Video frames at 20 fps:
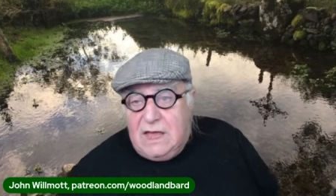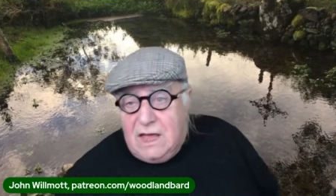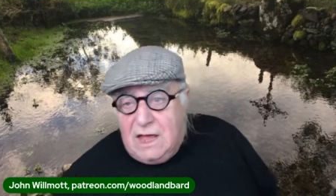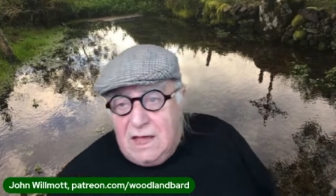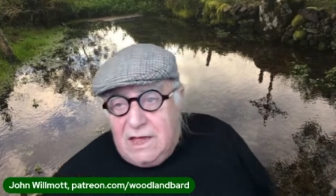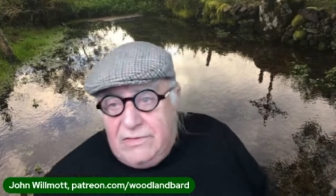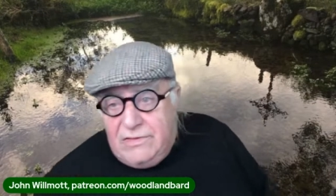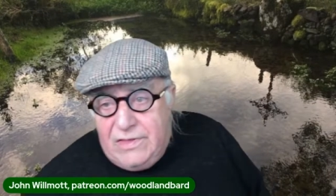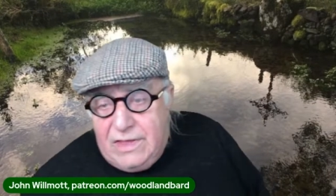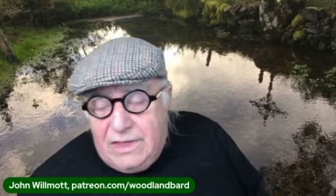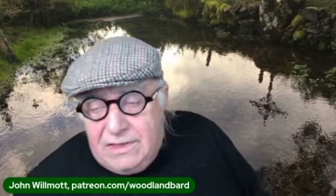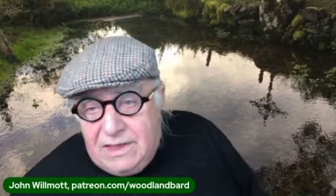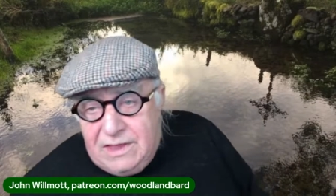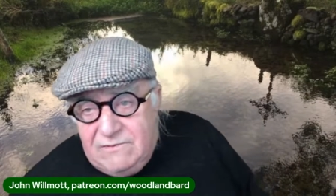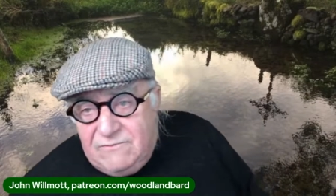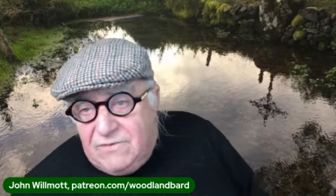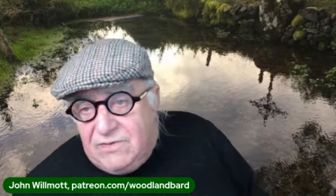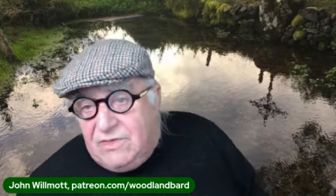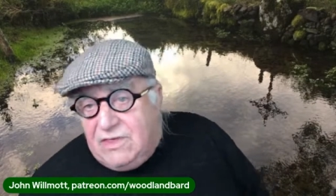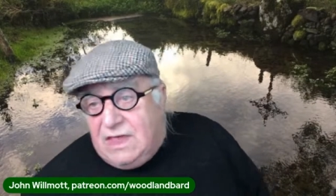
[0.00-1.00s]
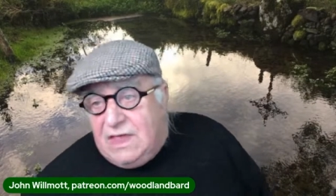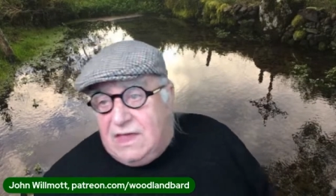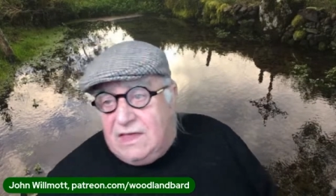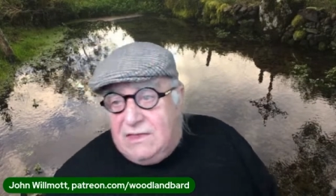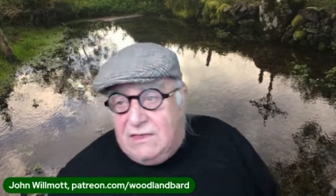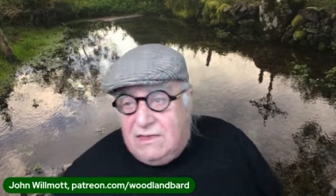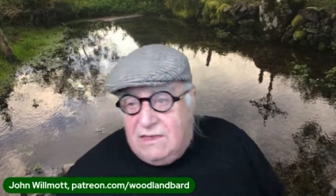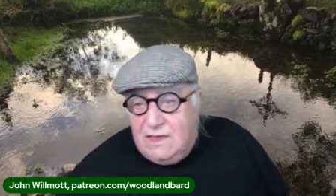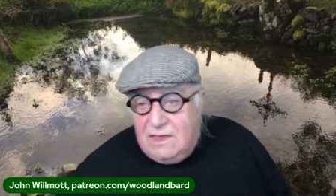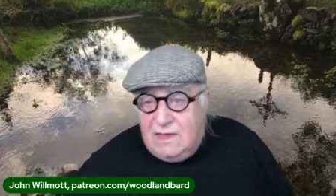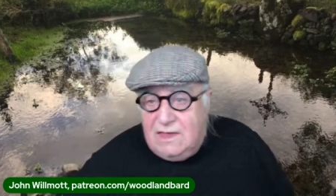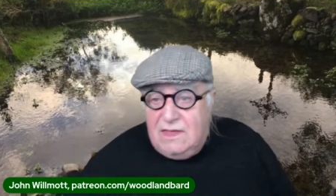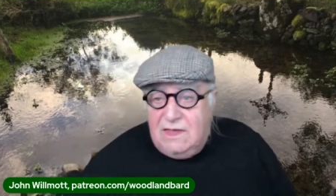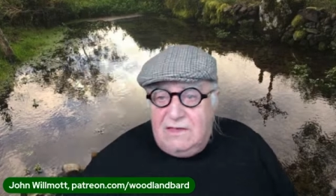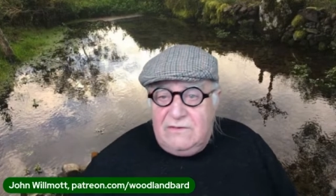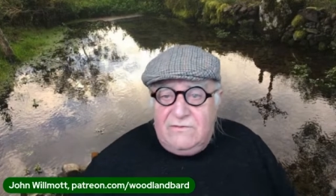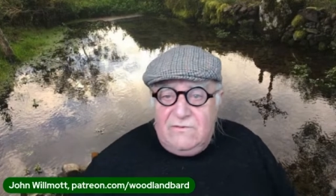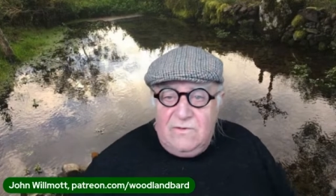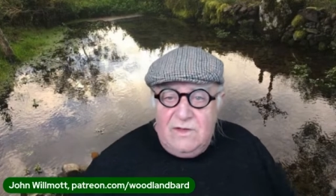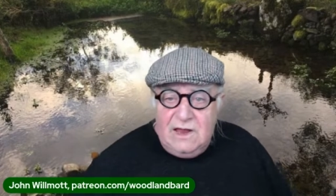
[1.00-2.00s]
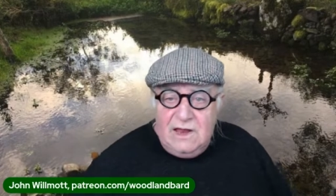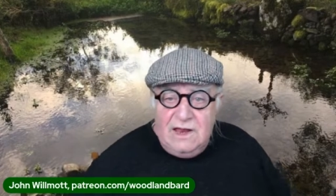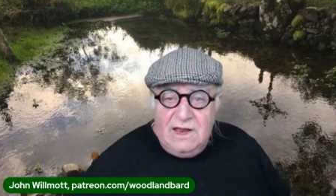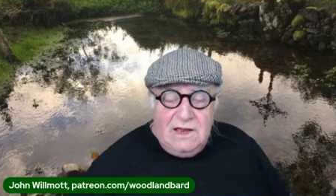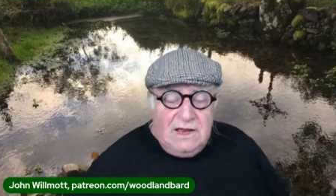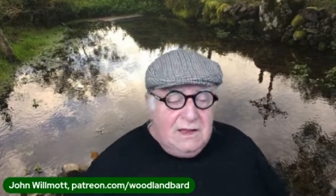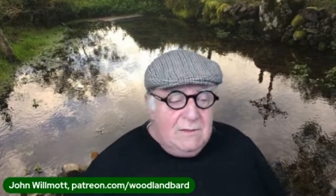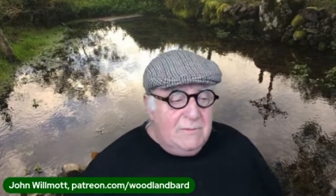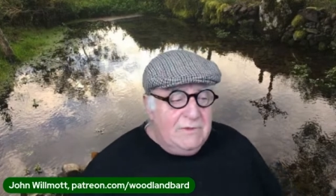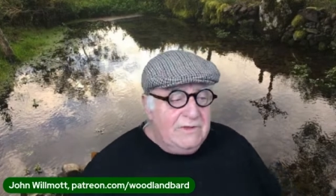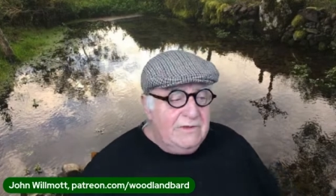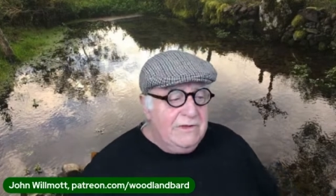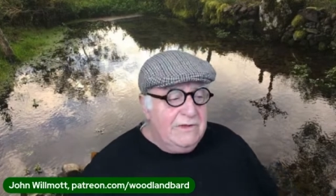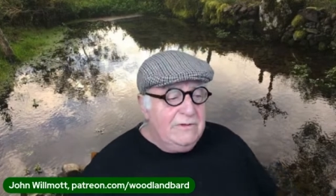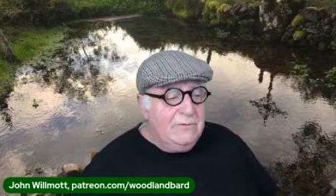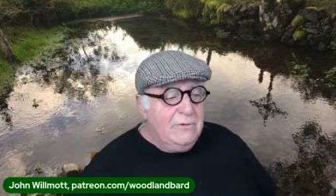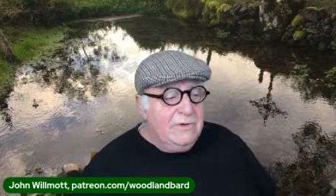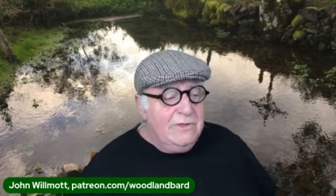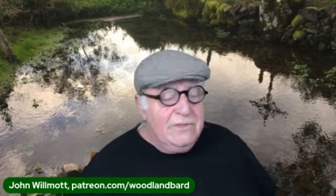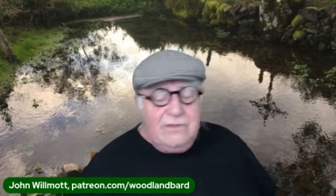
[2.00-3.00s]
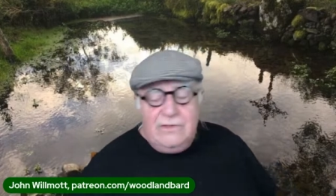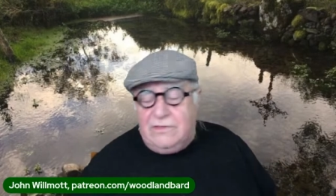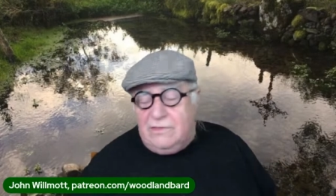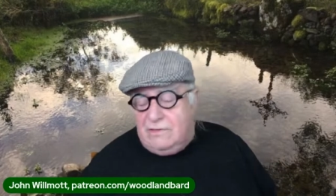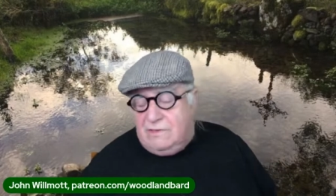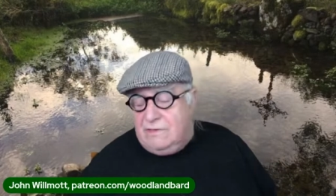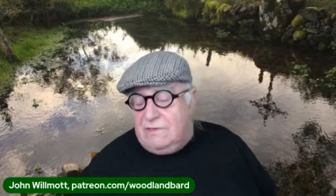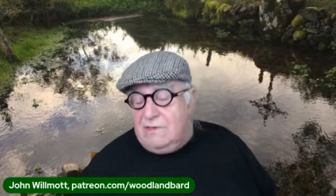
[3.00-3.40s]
And then even then, it's fairly limited with